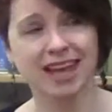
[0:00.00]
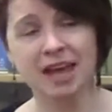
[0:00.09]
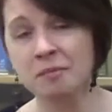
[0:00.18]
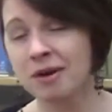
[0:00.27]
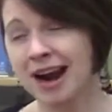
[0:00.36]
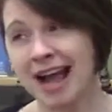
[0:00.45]

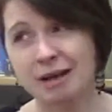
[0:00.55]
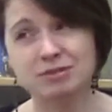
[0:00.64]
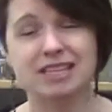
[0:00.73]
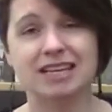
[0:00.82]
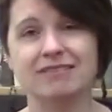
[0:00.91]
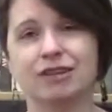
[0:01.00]
and
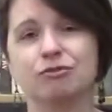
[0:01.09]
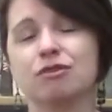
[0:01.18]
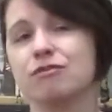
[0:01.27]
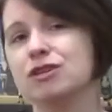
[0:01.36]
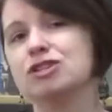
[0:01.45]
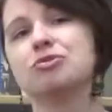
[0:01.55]
perhaps even
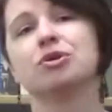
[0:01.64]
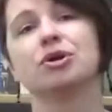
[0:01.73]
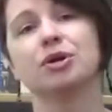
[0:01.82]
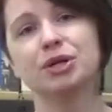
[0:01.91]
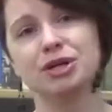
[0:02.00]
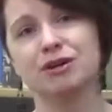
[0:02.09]
revert to an
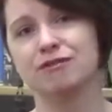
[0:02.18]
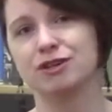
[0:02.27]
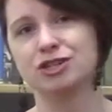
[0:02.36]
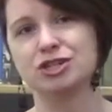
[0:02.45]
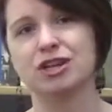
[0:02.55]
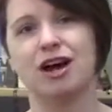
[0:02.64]
earlier
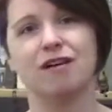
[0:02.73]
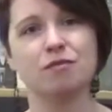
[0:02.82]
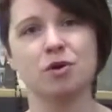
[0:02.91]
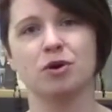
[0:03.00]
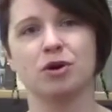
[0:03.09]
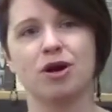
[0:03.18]
version of a
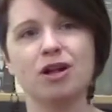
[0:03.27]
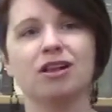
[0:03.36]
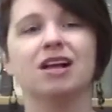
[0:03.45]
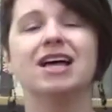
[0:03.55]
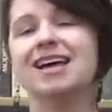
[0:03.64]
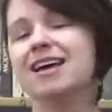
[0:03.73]

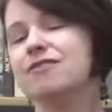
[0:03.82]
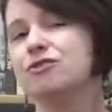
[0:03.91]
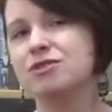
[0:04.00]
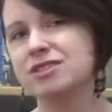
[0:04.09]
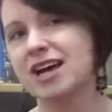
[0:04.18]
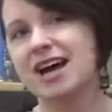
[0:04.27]
protocol if you
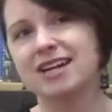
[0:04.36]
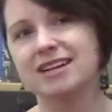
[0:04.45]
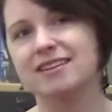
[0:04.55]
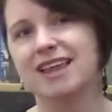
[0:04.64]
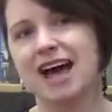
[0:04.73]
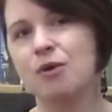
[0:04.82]

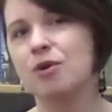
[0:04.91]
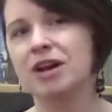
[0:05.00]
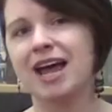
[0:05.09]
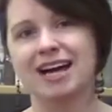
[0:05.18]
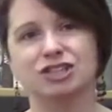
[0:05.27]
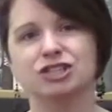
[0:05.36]
decided that one
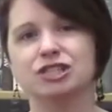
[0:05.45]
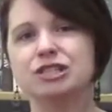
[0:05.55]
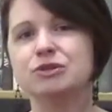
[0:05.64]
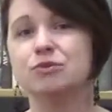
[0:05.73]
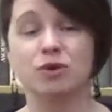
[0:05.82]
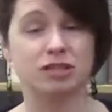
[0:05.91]

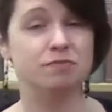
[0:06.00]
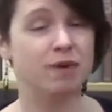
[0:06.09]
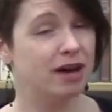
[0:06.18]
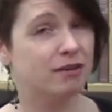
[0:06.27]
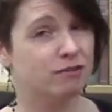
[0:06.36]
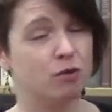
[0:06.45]
actually was
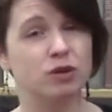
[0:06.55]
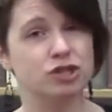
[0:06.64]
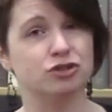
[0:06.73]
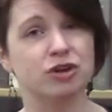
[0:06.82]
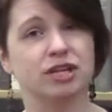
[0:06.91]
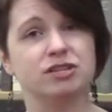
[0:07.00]
better for what
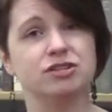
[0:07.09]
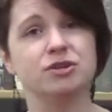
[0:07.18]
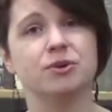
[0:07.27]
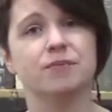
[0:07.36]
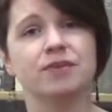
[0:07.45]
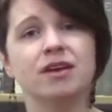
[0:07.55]
you're trying to do.